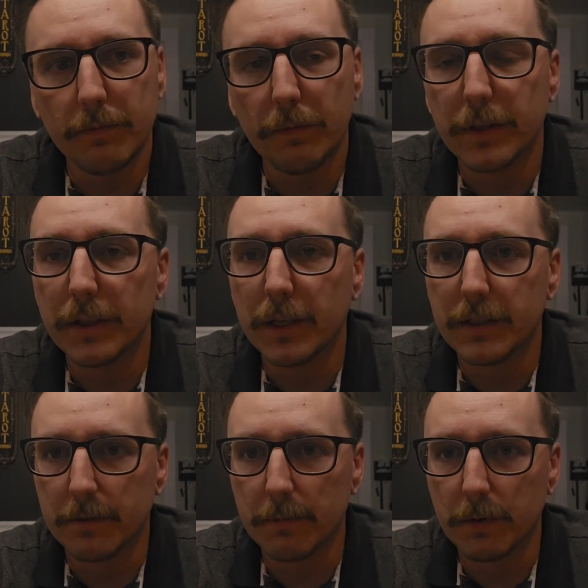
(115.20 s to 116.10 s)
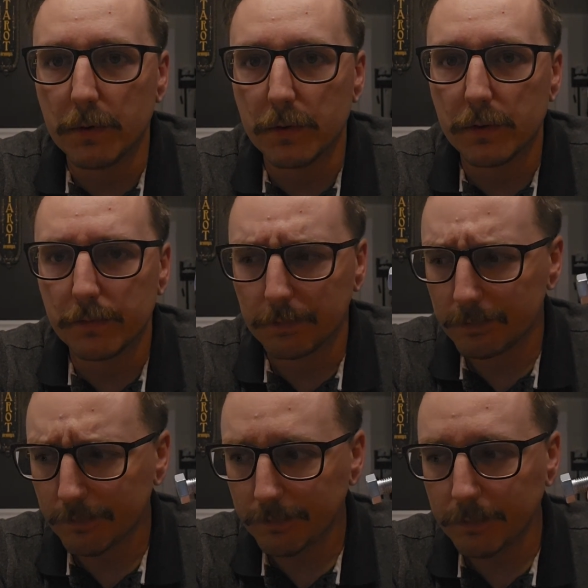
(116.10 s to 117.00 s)
With nuts and bolts,
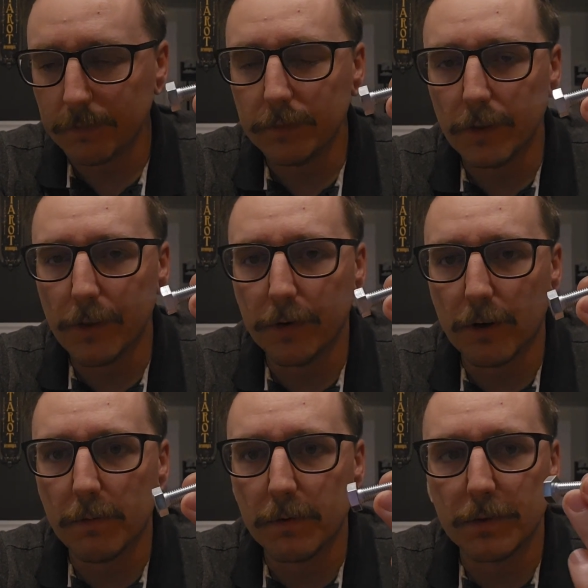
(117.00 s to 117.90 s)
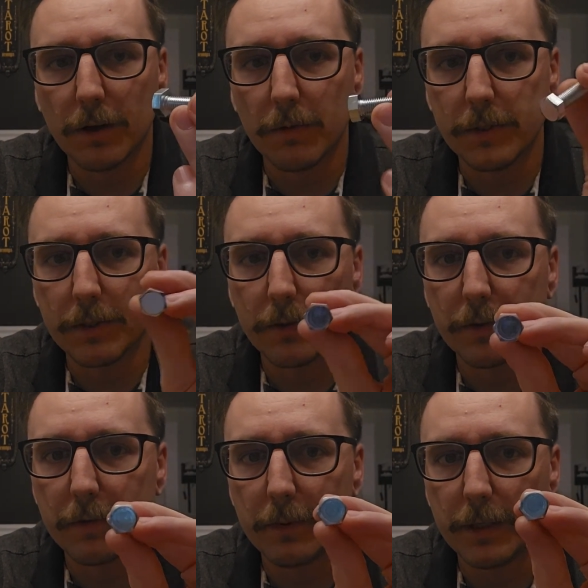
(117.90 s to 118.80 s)
they're almost always
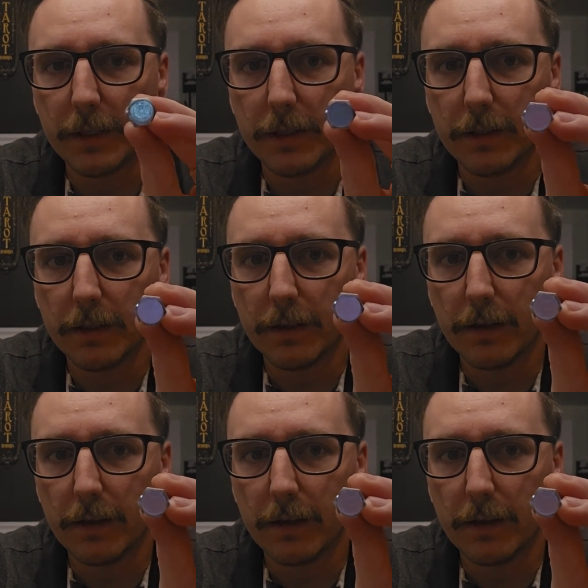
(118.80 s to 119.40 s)
going to be